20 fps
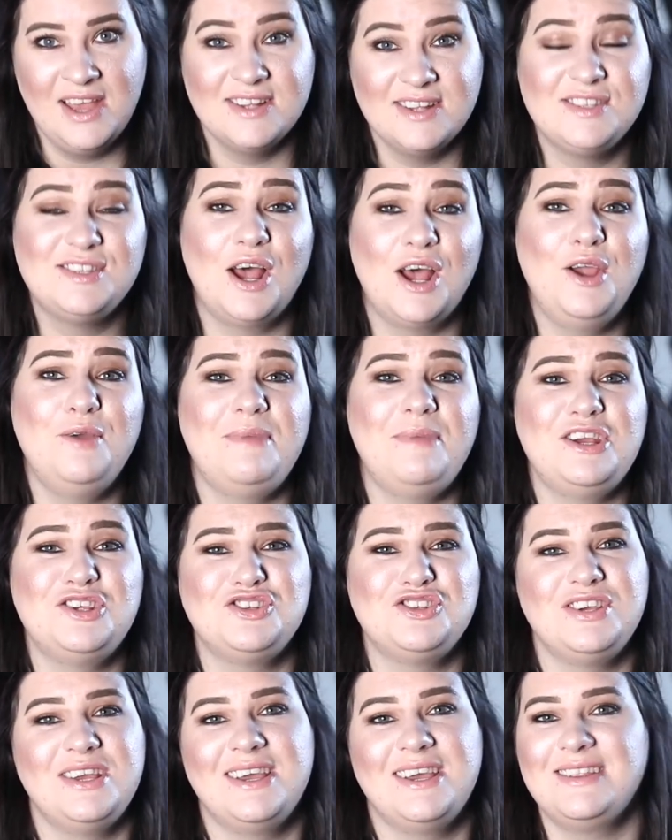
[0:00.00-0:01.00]
So make
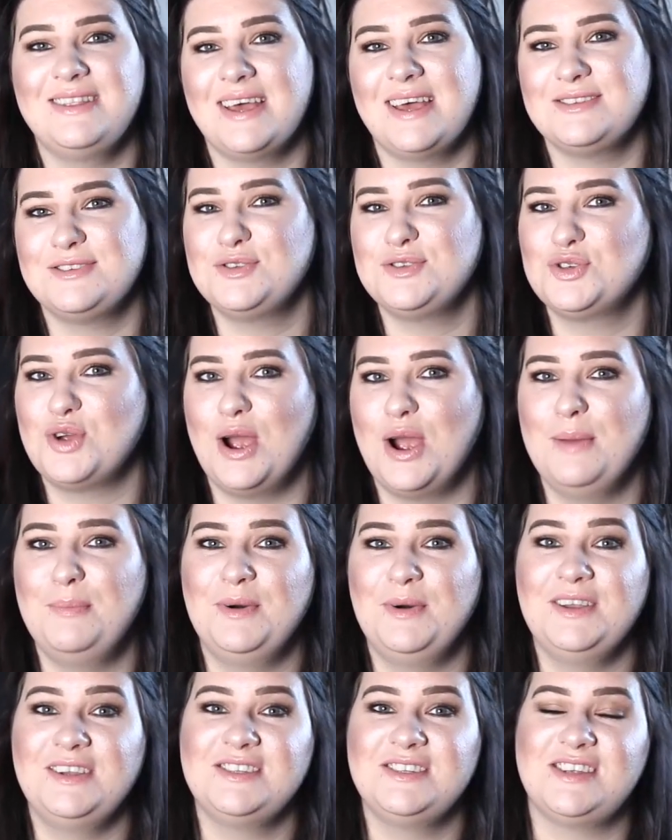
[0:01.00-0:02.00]
sure you hit that subscribe
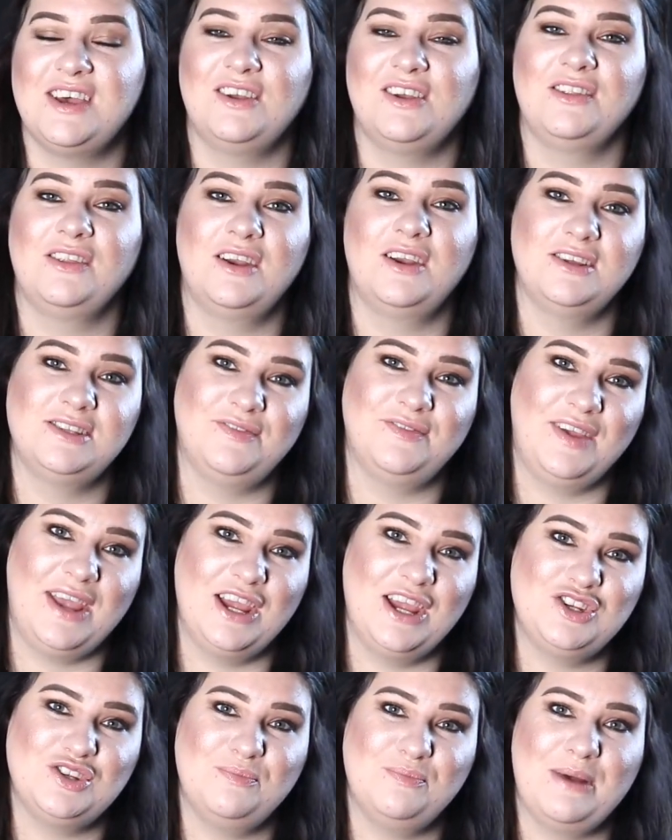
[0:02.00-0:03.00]
button and turn on the
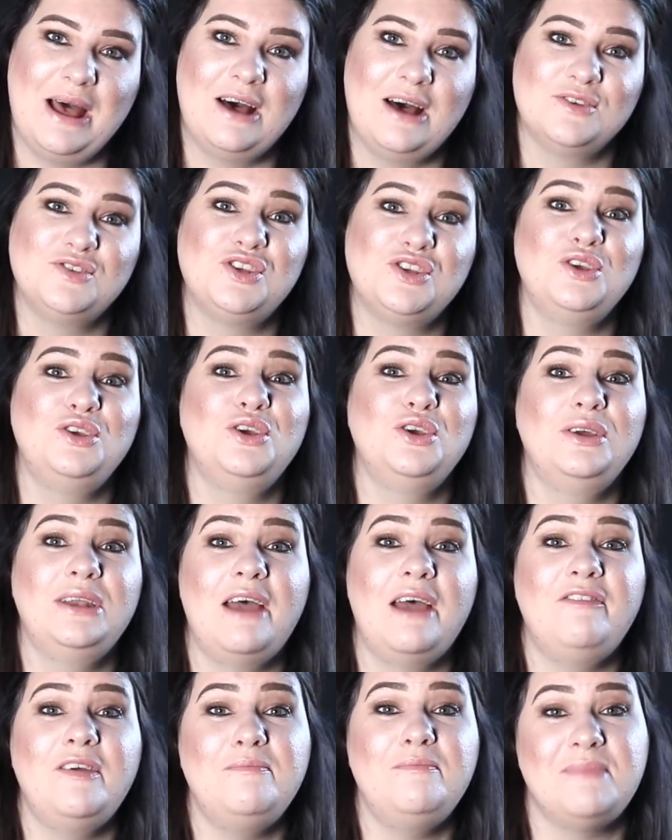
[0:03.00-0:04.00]
notification bell so you
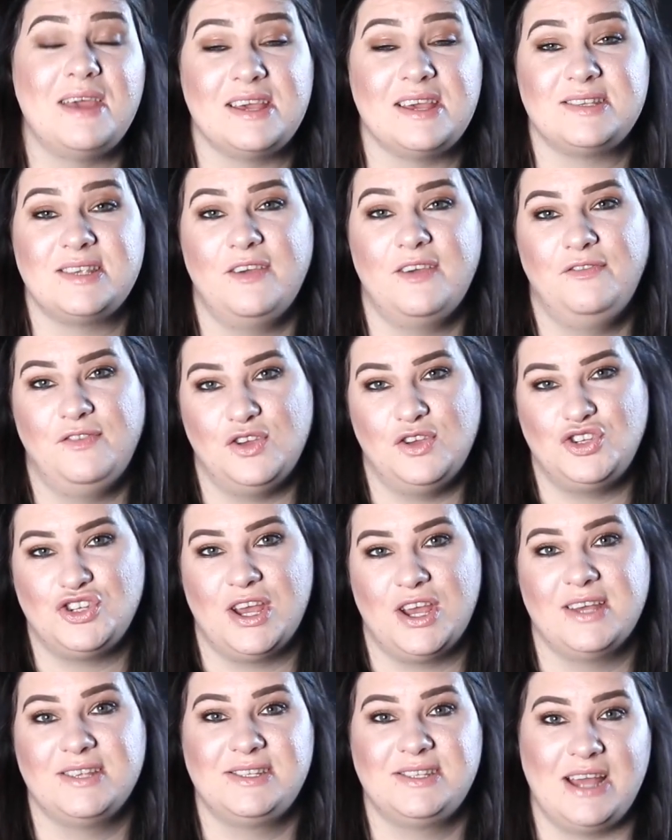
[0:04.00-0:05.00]
never miss a
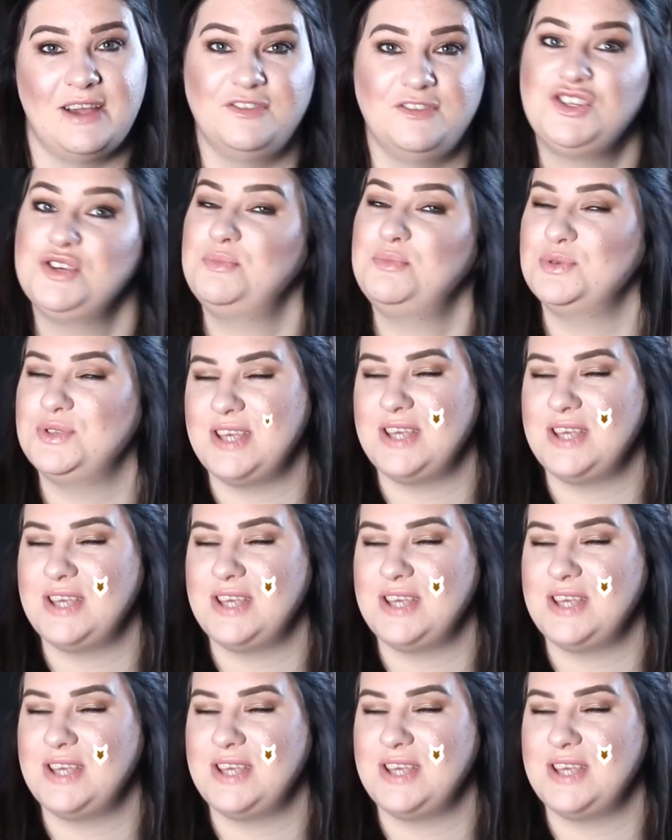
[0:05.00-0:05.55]
future Staffordshire Bull